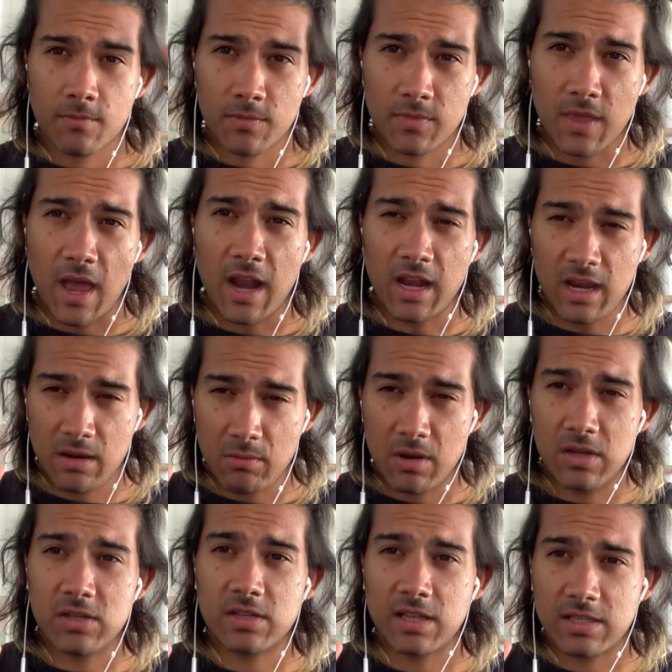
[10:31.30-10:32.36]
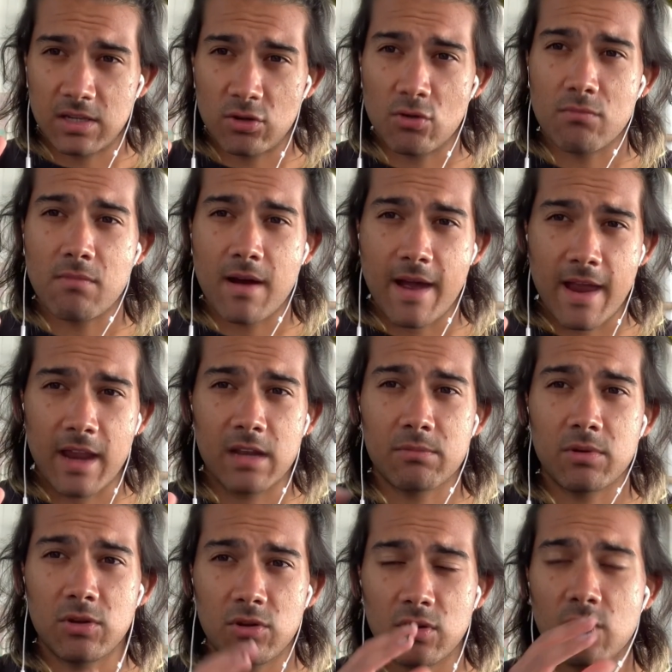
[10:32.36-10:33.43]
that image that's in your mind,
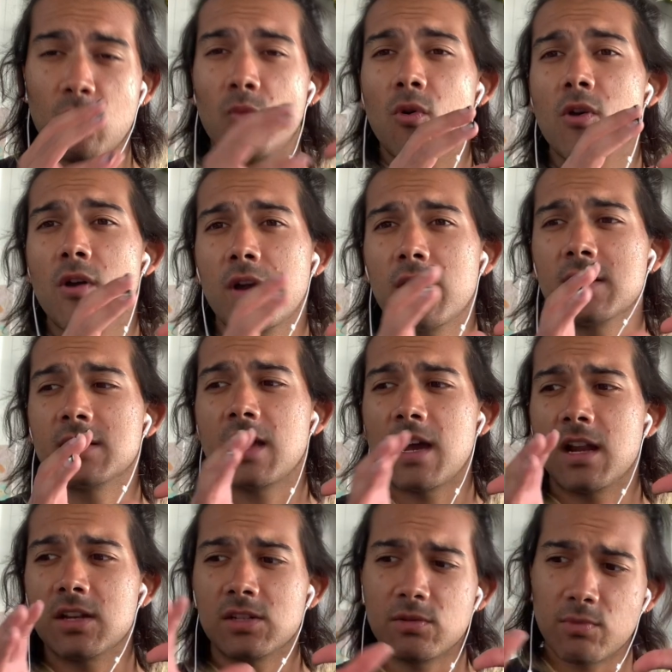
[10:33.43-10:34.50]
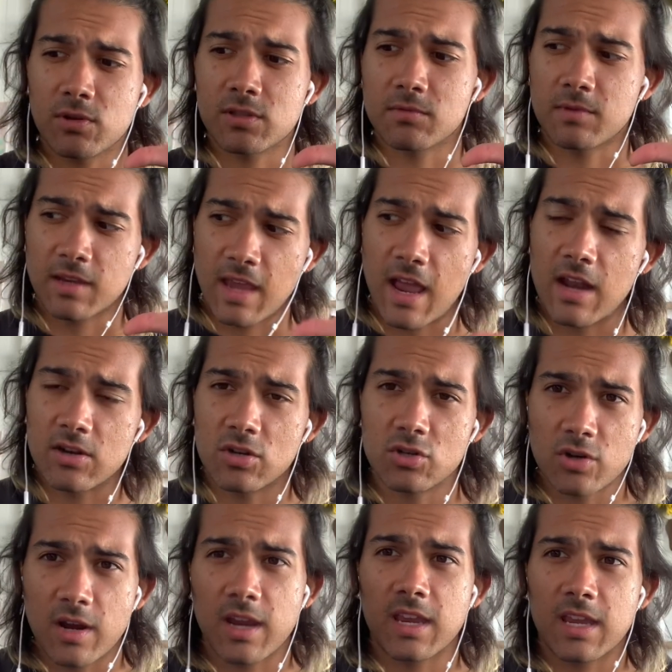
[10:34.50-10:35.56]
but you can work as hard as you possibly can to
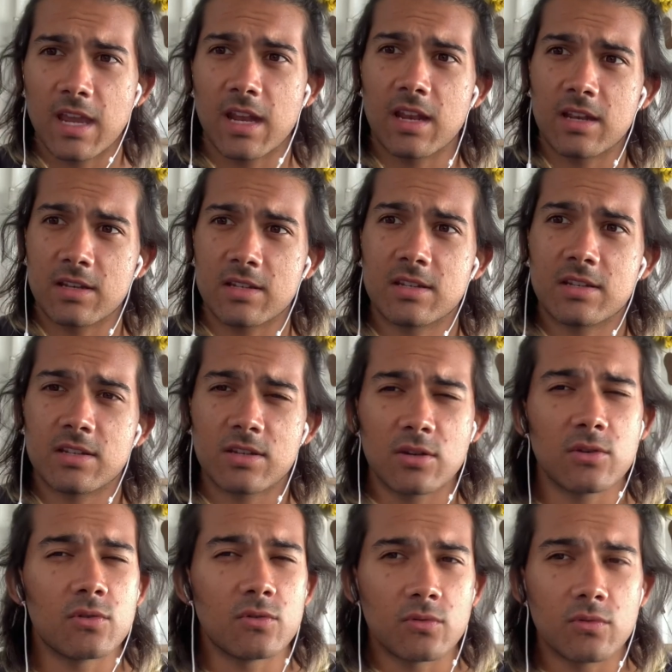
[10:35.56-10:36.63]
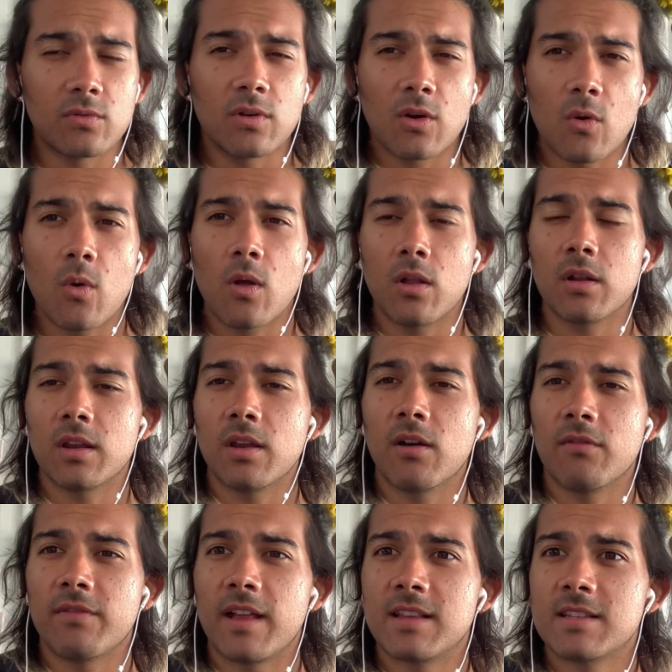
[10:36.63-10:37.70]
try and get it to a quality of
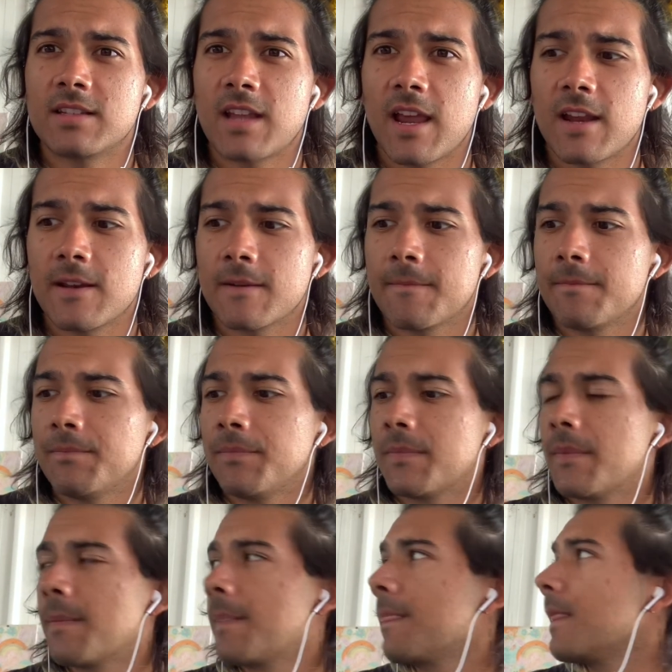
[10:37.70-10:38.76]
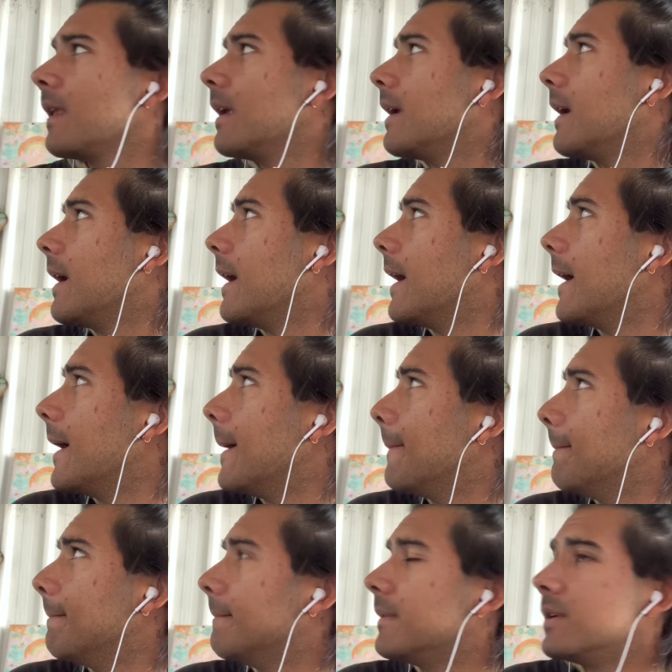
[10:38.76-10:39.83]
that state.
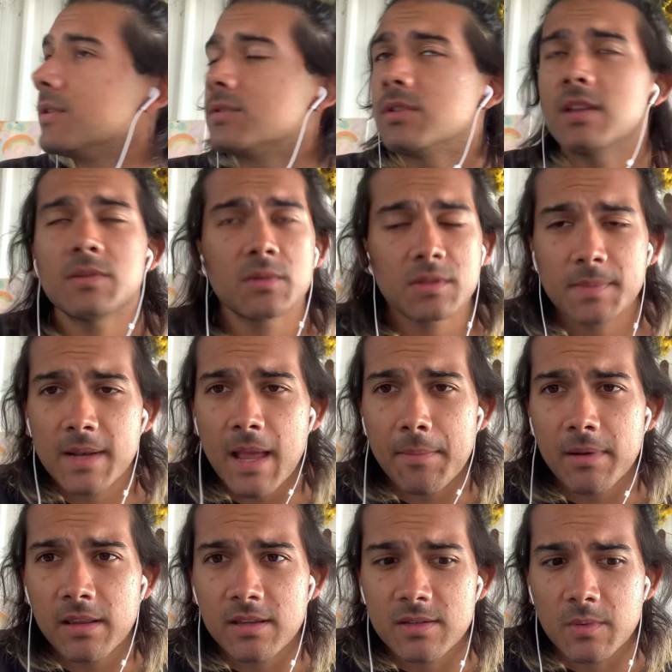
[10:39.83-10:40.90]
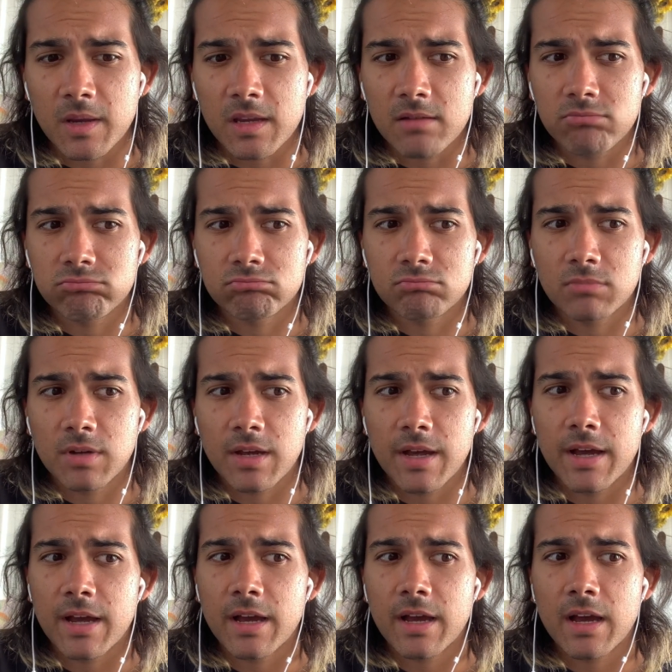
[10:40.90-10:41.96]
So that's what's been happening this week.
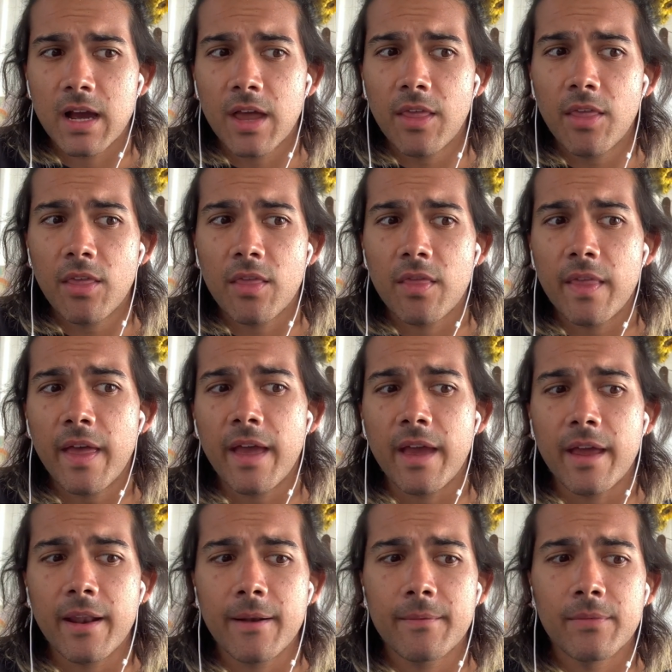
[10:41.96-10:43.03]
Other than that,